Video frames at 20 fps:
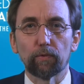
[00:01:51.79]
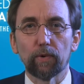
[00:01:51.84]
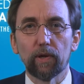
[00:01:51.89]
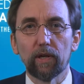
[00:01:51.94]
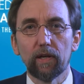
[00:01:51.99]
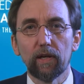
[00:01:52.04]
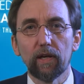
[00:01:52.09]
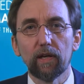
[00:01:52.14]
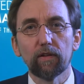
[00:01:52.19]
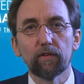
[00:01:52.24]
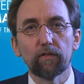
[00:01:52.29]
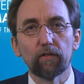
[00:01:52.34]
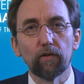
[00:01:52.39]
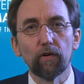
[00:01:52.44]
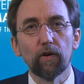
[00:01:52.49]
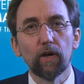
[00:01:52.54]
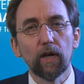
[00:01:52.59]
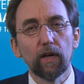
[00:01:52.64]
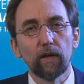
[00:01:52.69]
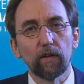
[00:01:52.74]
We need
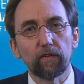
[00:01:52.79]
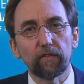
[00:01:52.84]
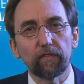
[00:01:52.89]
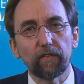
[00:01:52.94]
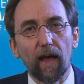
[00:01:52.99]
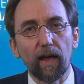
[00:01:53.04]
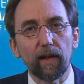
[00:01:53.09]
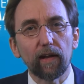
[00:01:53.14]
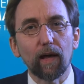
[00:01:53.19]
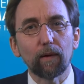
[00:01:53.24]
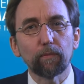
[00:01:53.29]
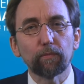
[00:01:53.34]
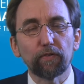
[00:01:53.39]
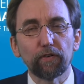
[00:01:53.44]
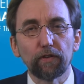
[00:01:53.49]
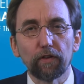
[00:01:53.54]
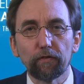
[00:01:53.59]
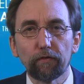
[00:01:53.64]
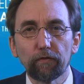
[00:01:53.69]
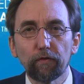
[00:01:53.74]
to stand up
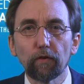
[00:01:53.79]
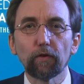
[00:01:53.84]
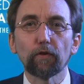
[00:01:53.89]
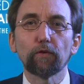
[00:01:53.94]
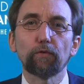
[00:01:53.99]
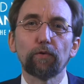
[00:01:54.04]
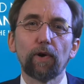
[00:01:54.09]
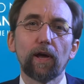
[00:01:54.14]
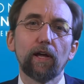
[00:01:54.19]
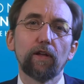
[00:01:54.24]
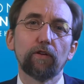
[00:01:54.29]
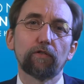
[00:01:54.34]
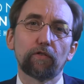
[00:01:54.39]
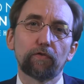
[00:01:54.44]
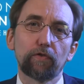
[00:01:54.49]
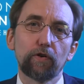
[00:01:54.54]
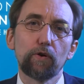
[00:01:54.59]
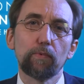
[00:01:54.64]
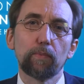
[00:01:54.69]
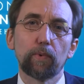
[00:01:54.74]
for the full range
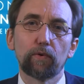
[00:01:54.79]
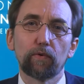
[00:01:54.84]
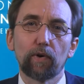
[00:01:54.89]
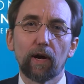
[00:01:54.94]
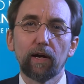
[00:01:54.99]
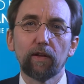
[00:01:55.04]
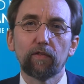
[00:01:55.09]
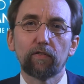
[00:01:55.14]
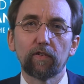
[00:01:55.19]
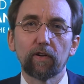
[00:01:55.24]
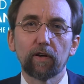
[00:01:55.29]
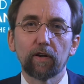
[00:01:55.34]
of human rights,